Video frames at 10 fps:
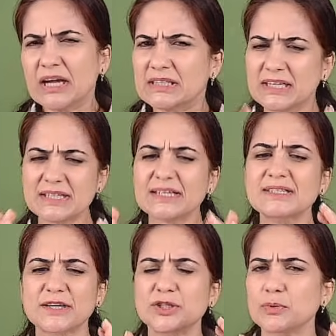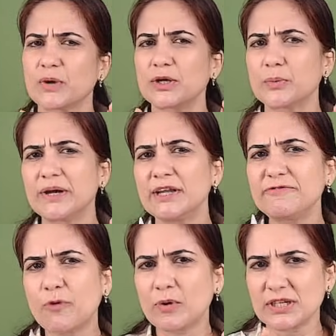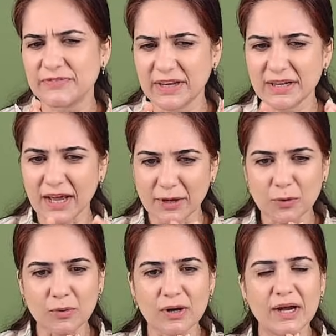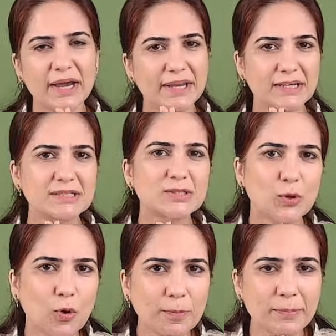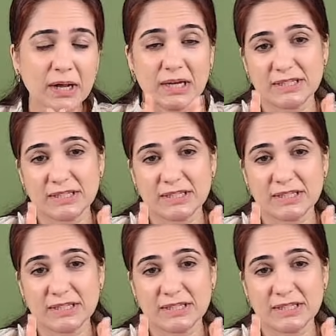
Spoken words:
Just as section 124 is very narrow in its scope,